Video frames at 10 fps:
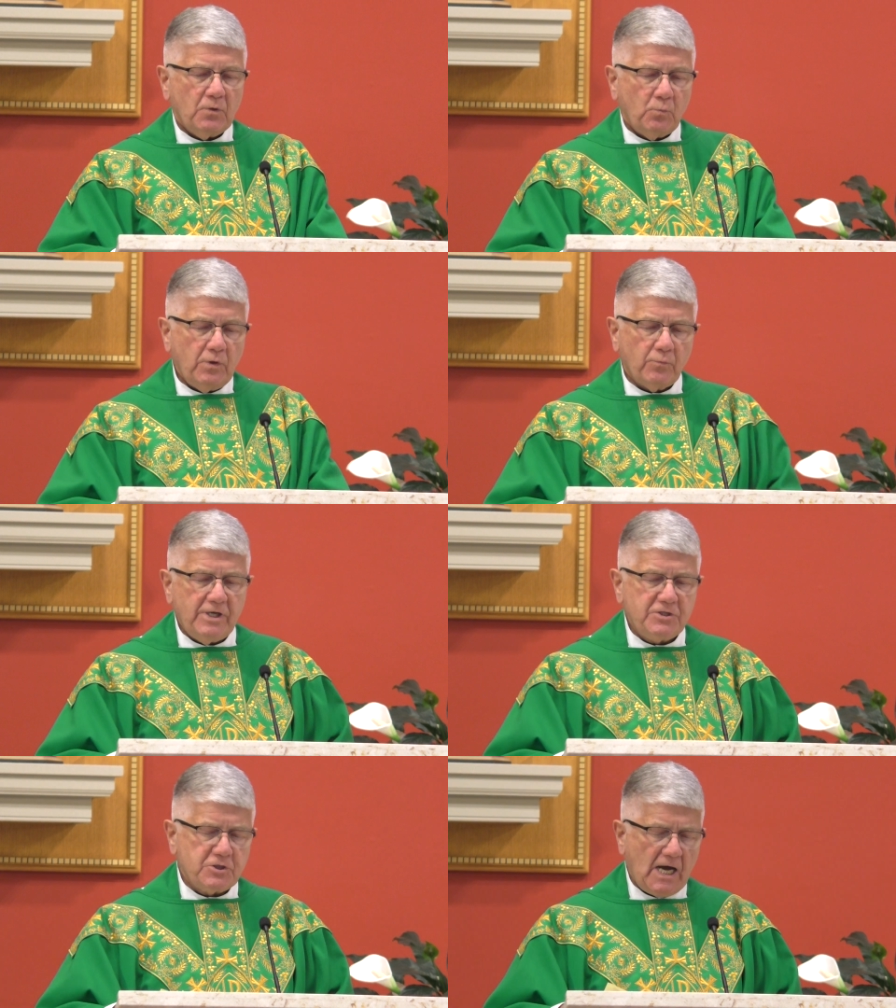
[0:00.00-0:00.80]
we
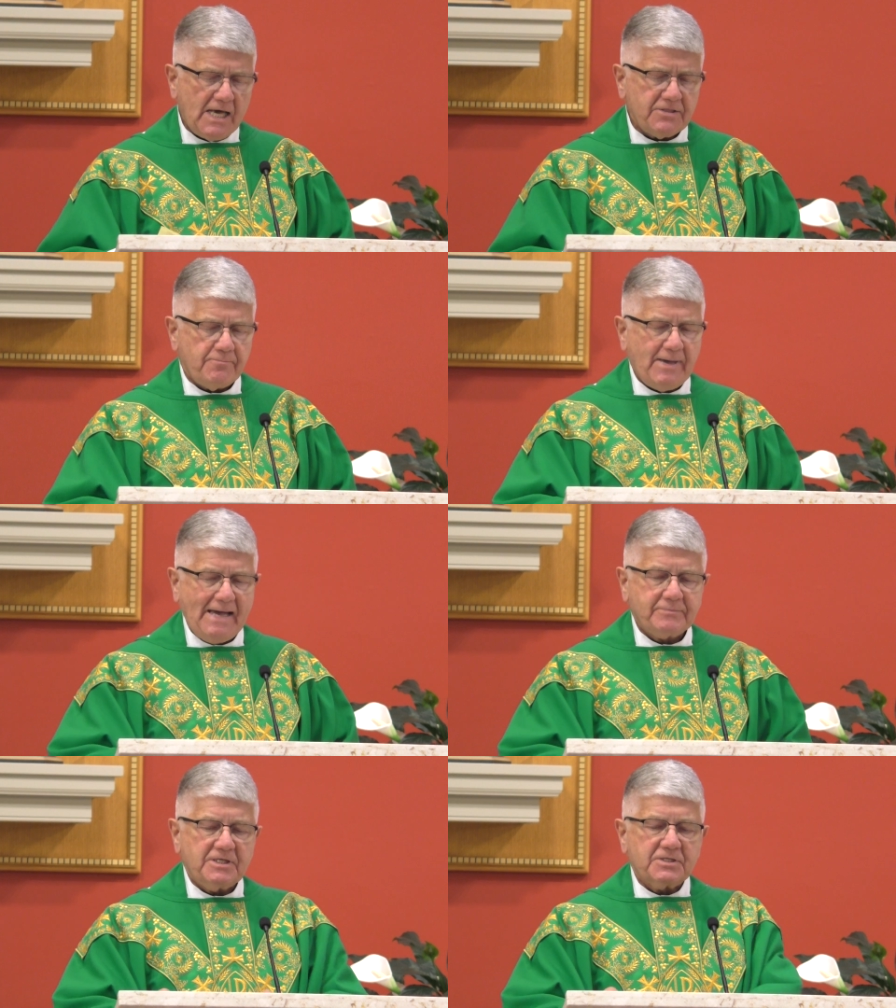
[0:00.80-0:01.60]
read John the
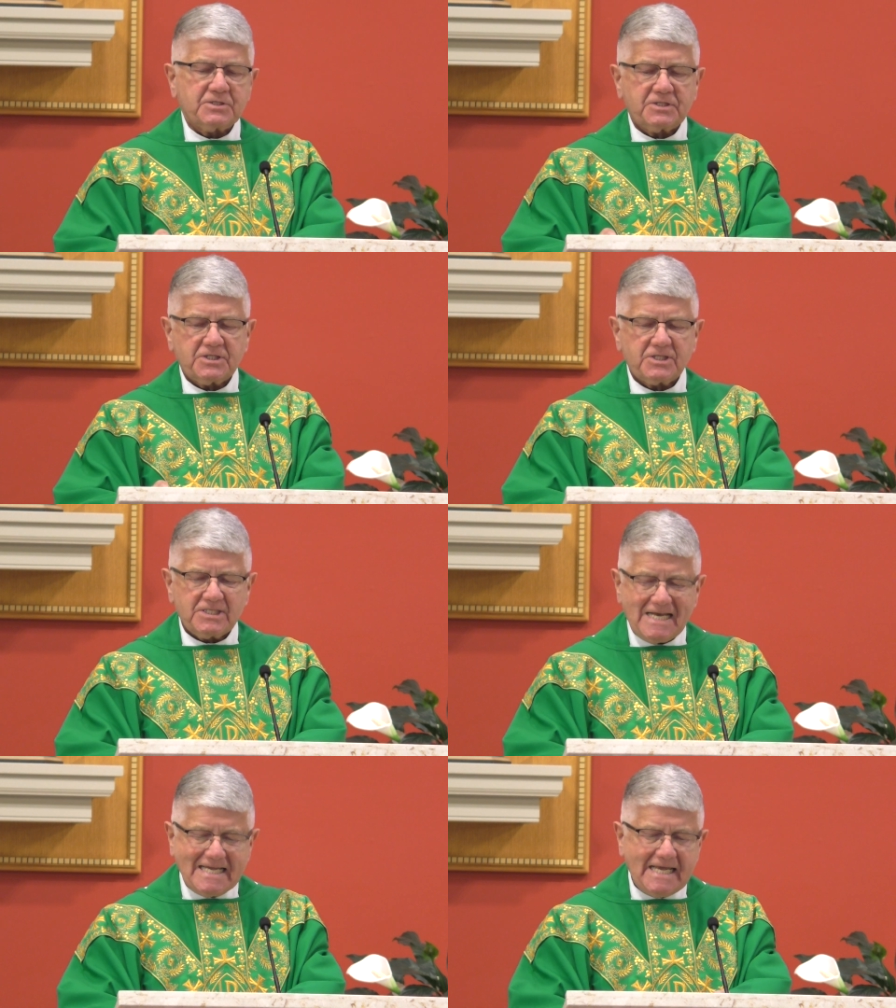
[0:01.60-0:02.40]
Baptist's
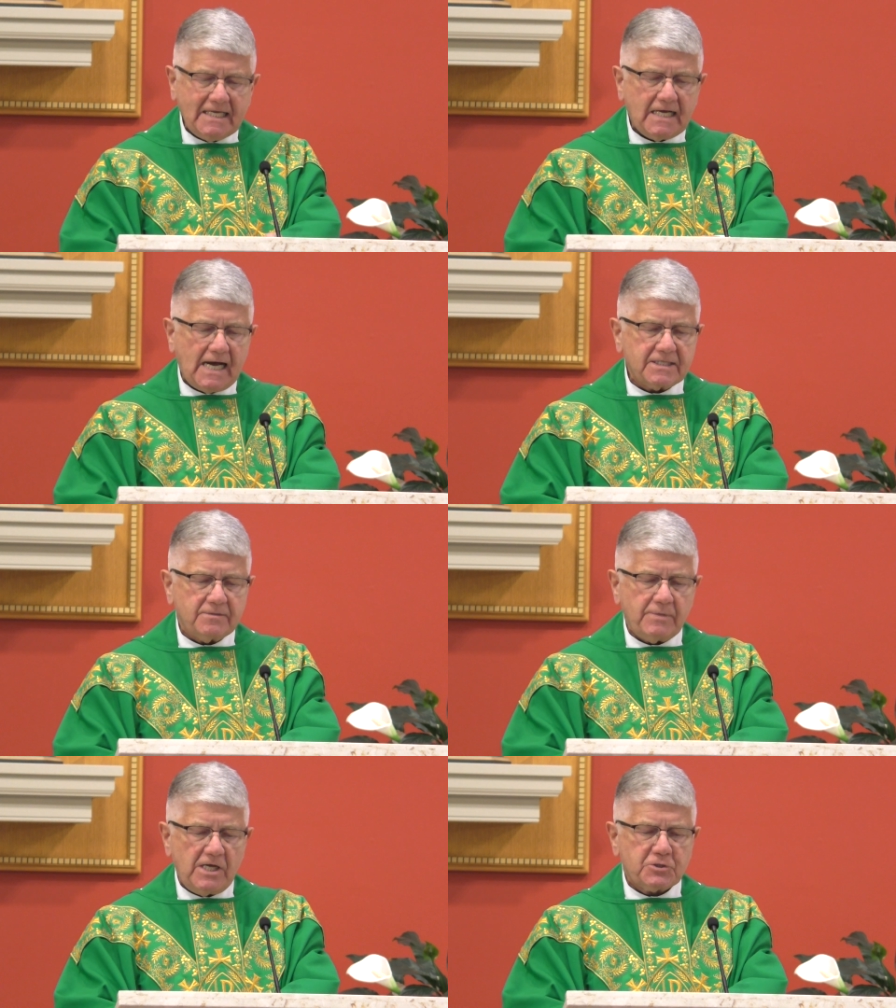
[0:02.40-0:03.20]
stinging
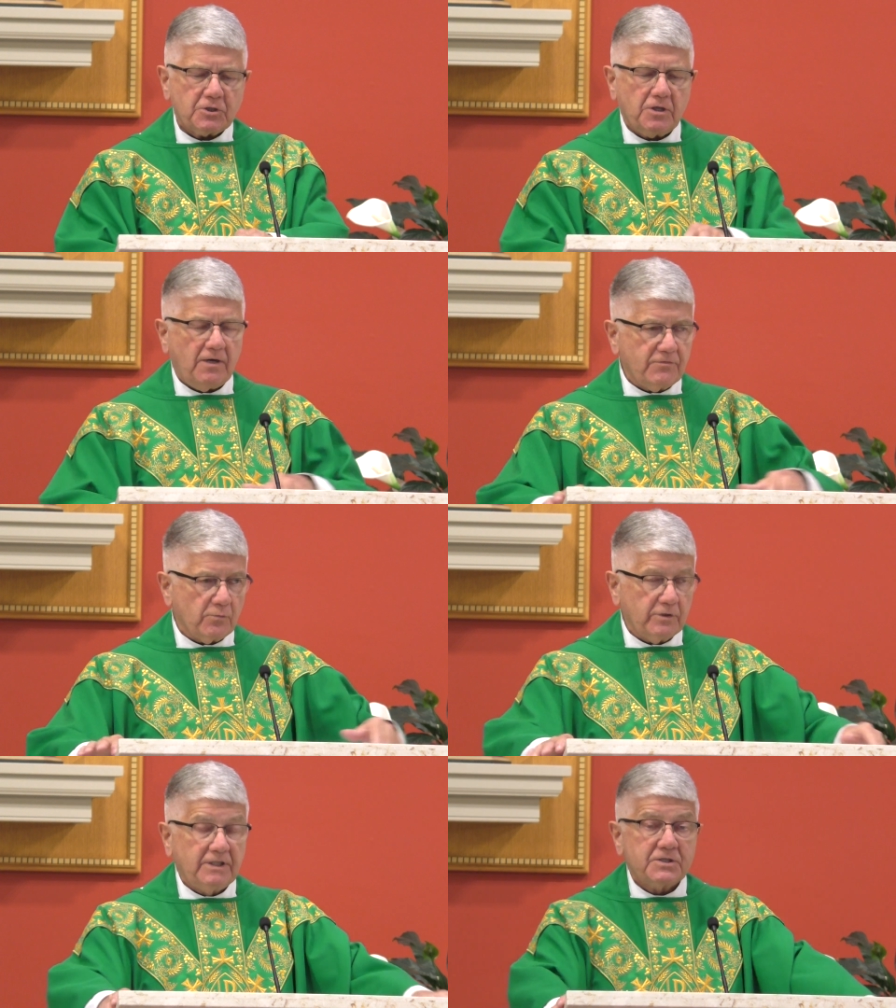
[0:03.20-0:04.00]
condemnation of the
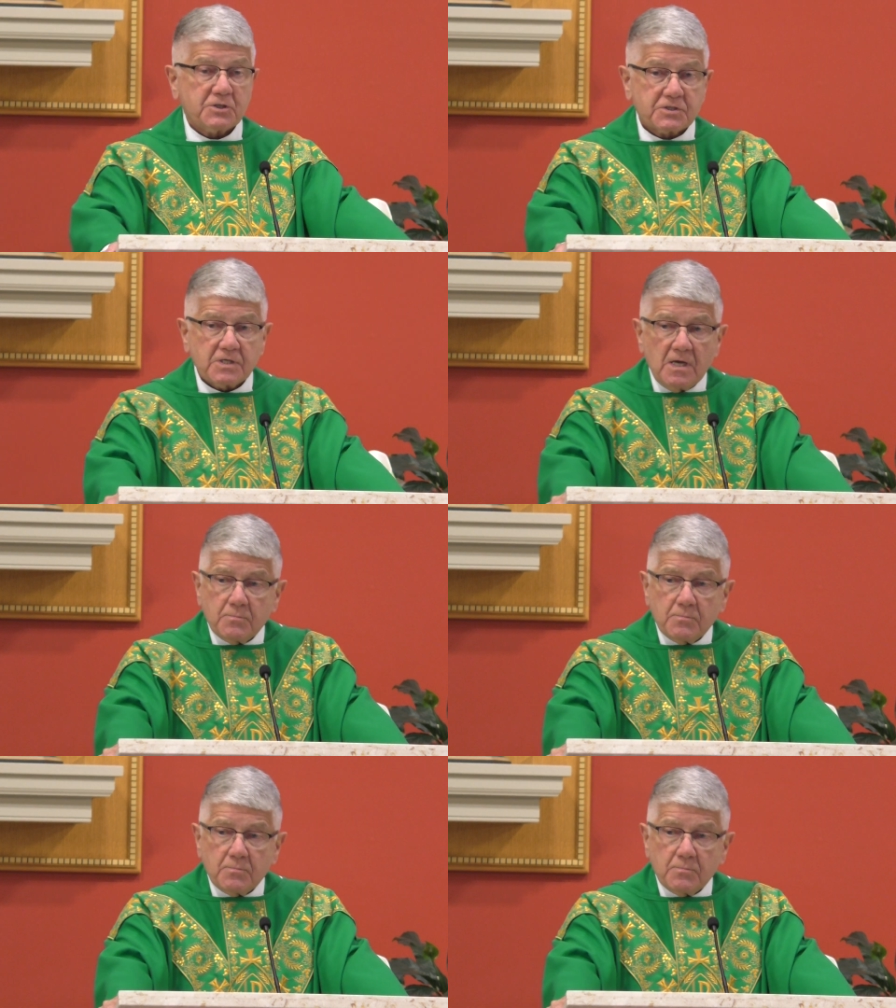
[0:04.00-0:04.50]
religious